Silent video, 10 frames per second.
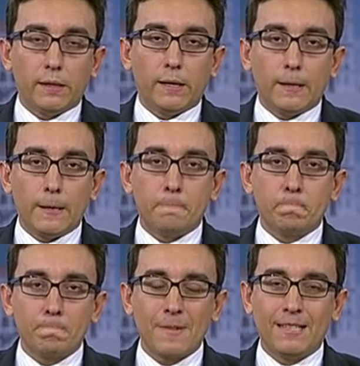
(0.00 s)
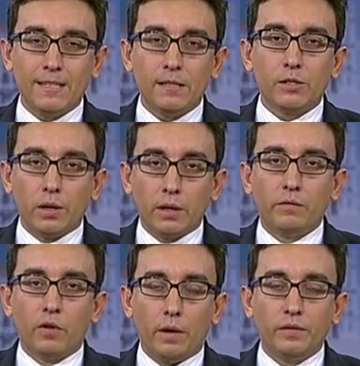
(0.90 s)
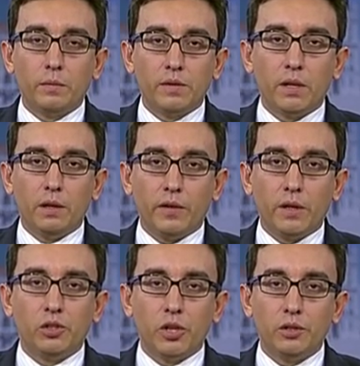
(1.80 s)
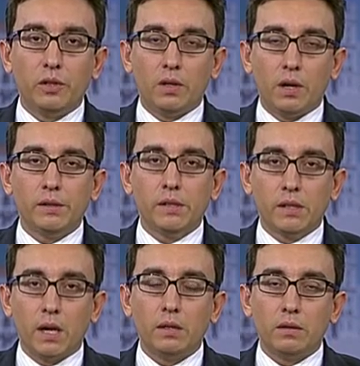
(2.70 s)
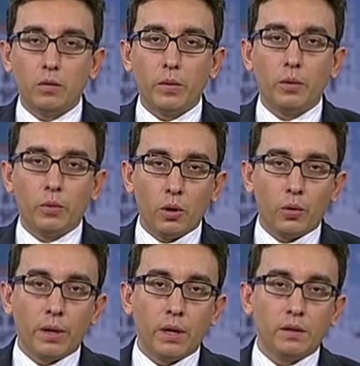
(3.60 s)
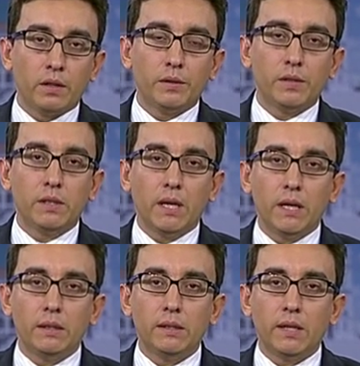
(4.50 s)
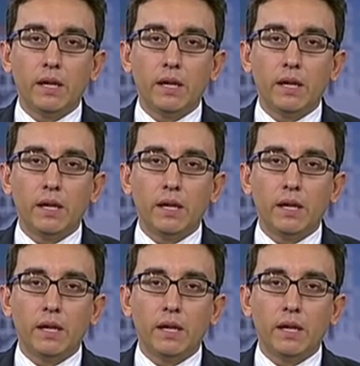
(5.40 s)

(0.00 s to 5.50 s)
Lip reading: And this is going to involve some significant changes in our society, the way we organize our societies.